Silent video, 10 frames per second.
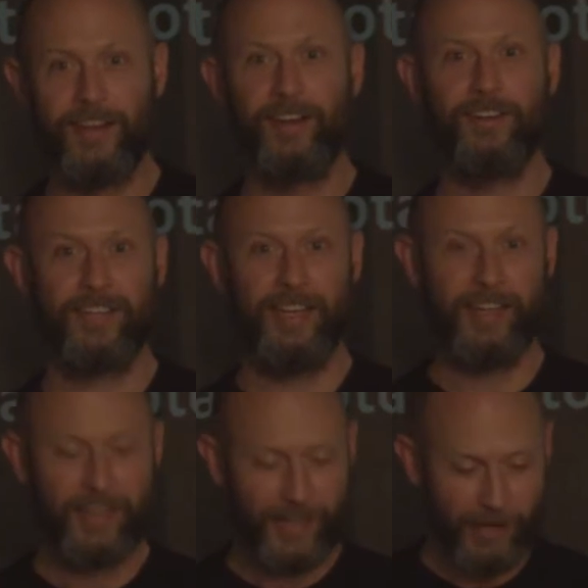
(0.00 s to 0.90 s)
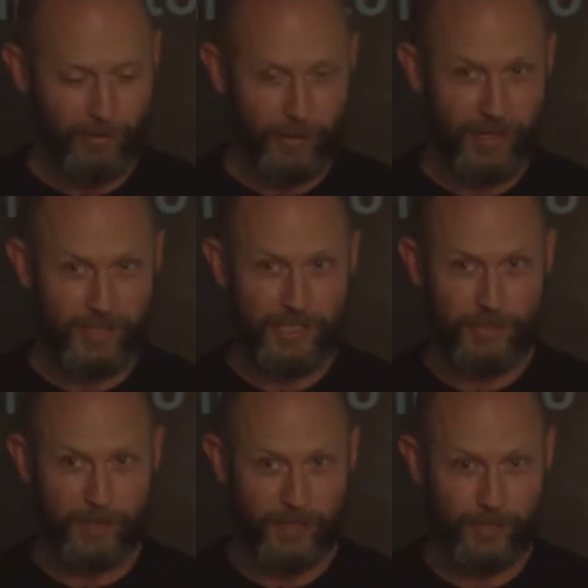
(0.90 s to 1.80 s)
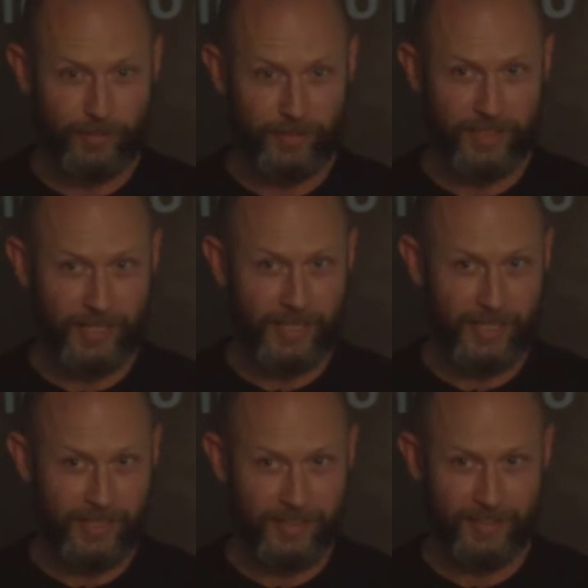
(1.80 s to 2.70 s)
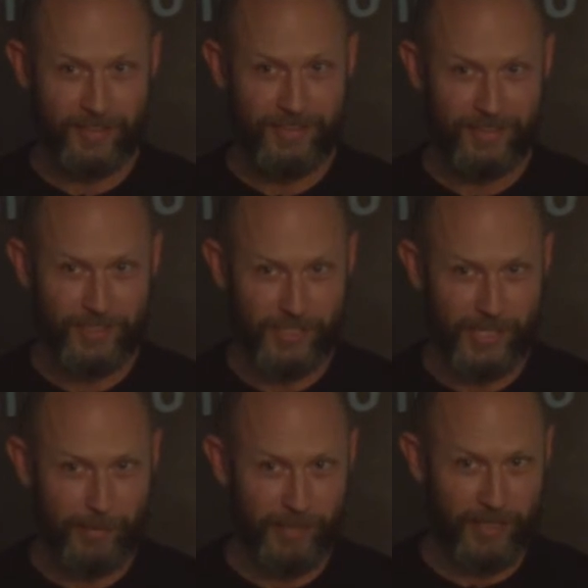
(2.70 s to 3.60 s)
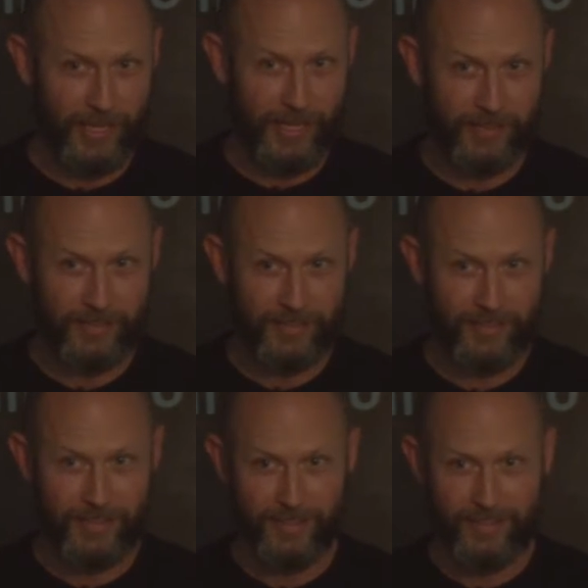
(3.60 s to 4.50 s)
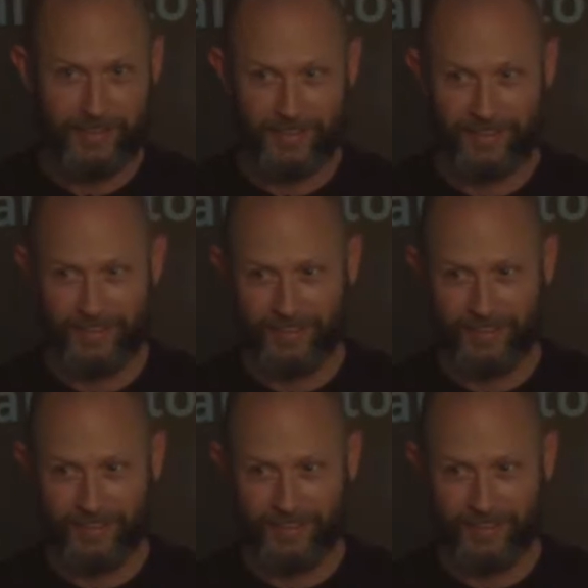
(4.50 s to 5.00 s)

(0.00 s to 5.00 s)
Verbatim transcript: okay everybody this is my girlfriend diane she oh. came in late oh.